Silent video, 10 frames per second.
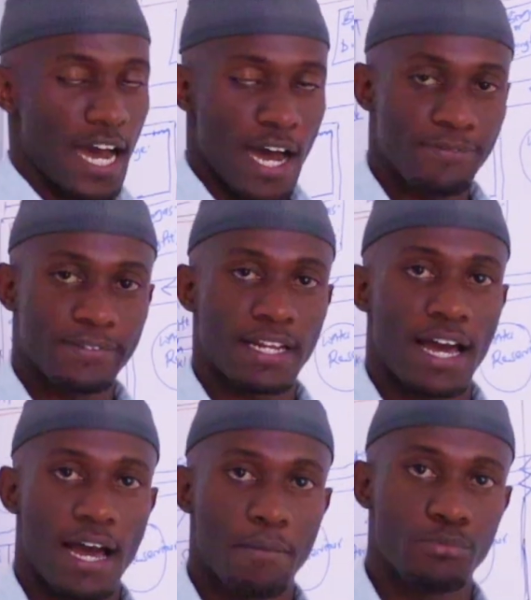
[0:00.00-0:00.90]

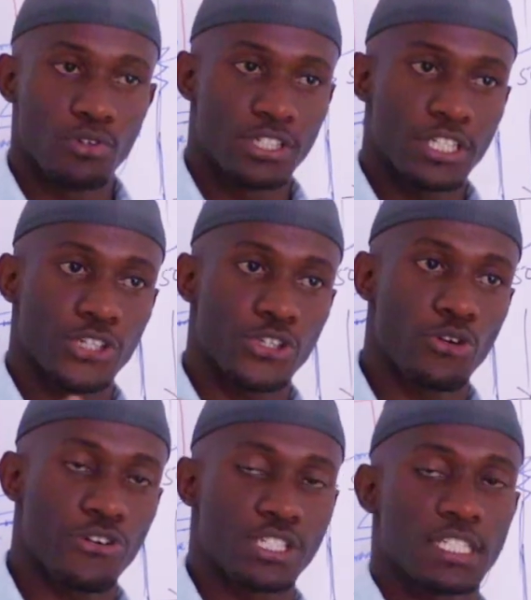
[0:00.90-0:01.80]
after building
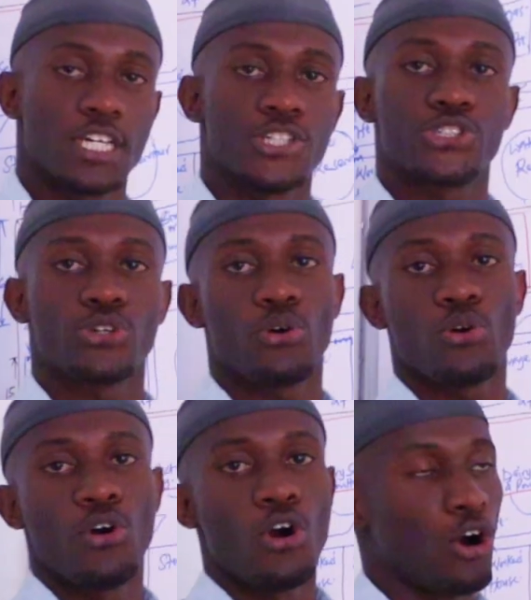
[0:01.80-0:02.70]
your
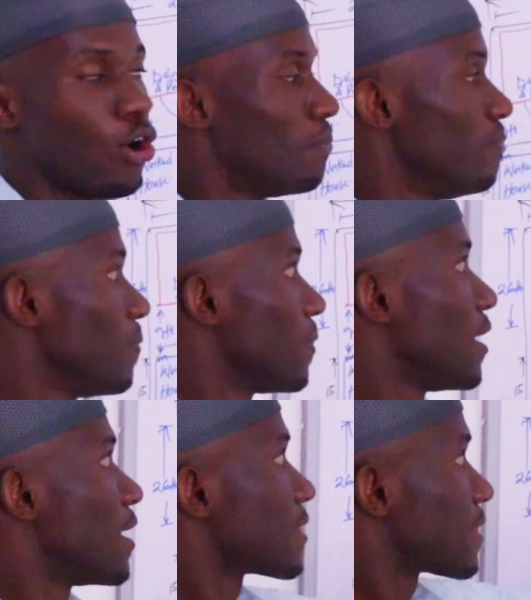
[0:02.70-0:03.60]
residential home,
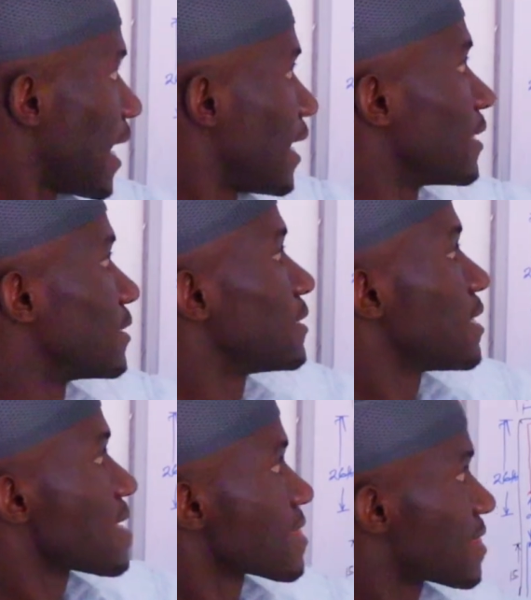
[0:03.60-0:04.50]
then
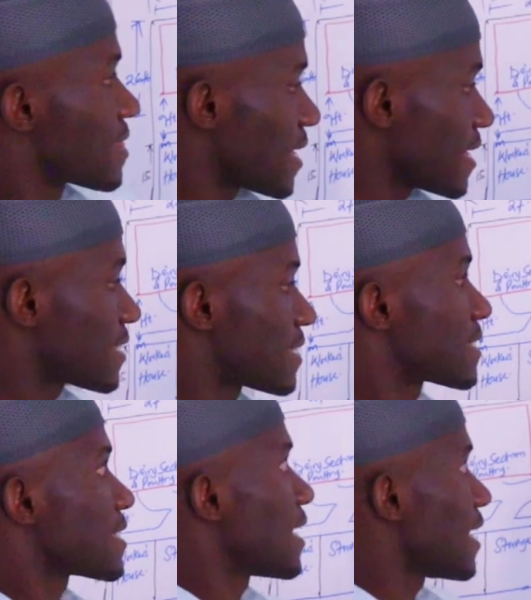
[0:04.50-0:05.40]

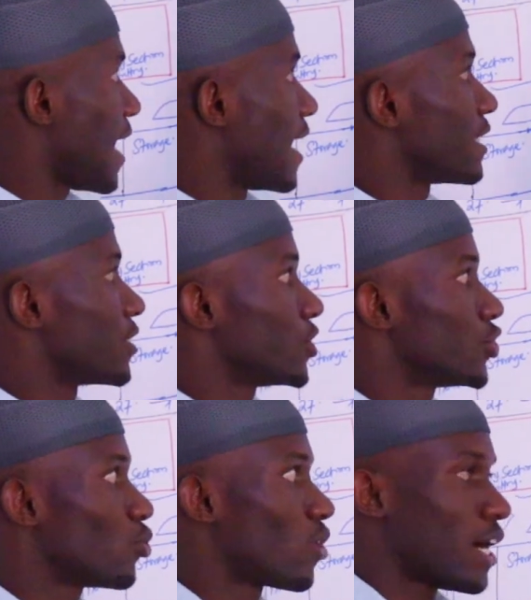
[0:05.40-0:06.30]
this land
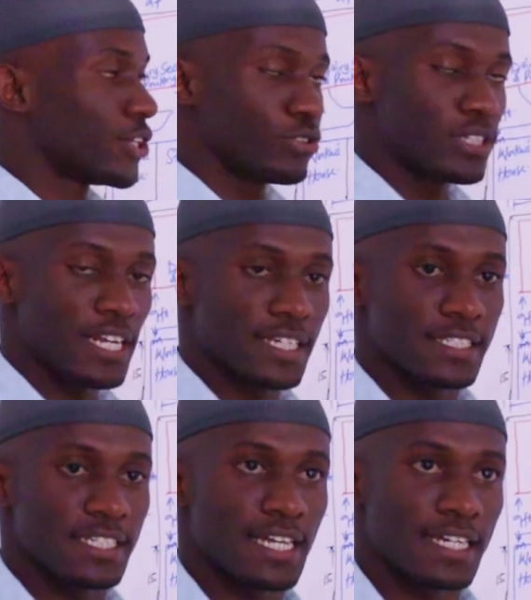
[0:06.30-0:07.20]
you can
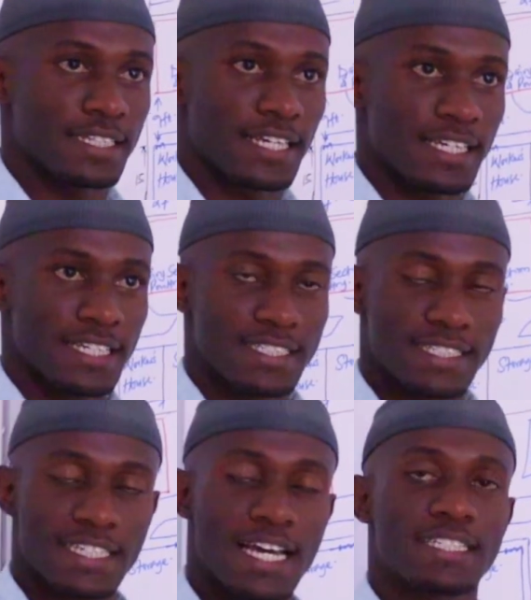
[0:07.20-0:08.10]
utilize it, and it
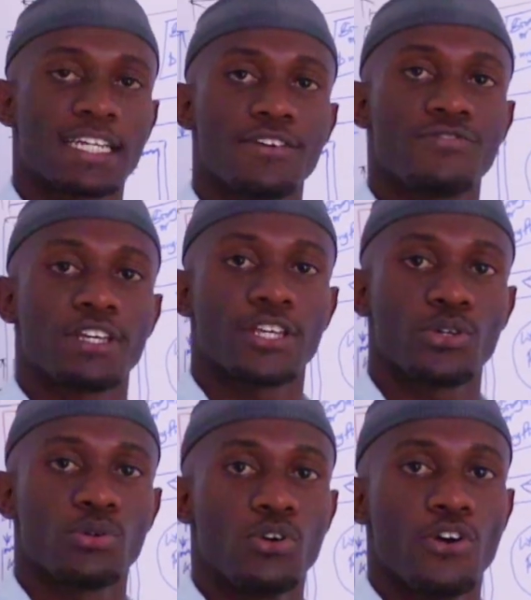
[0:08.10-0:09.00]
starts giving
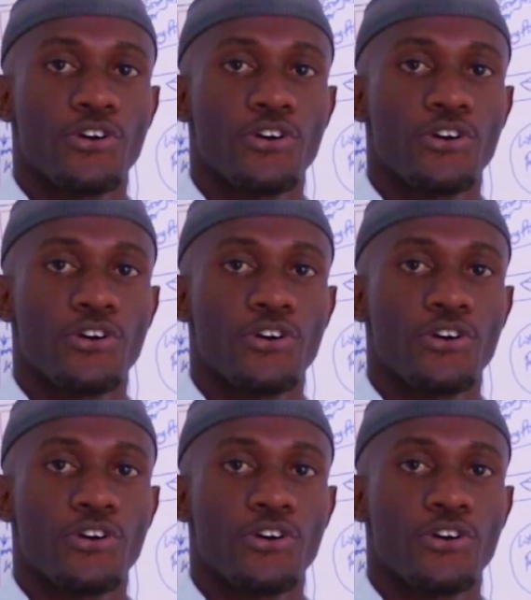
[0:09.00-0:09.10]
you